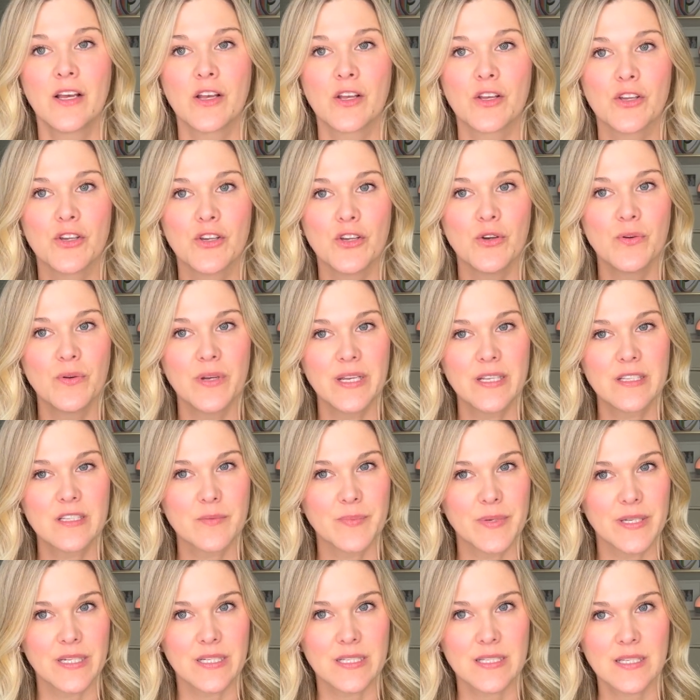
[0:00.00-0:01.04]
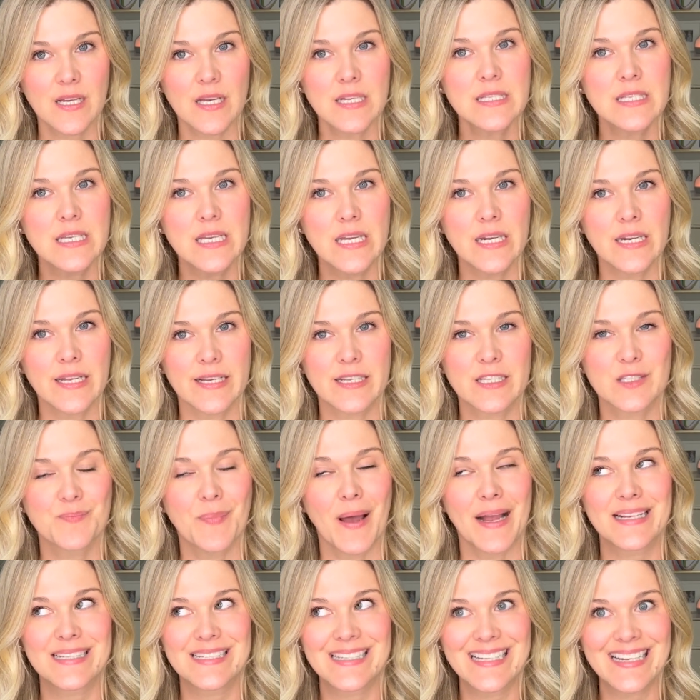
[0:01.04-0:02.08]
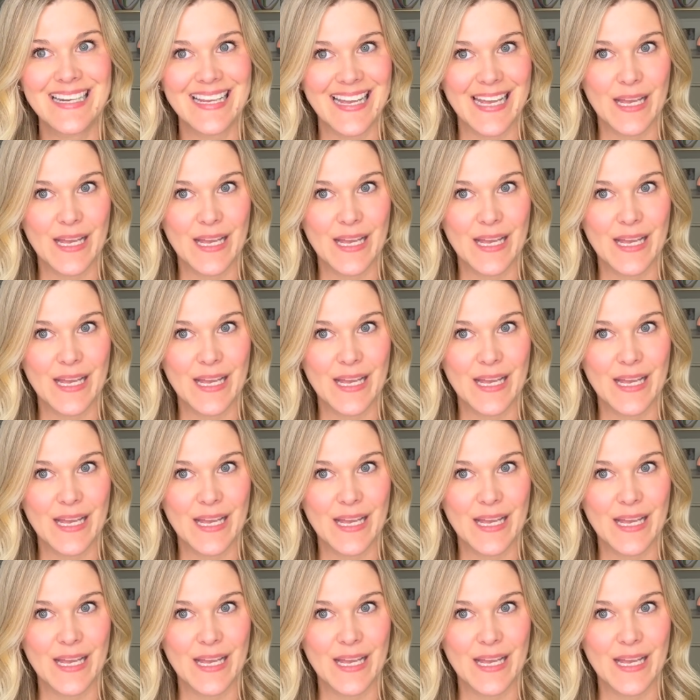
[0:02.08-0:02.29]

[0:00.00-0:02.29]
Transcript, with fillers: You need to be discussing expected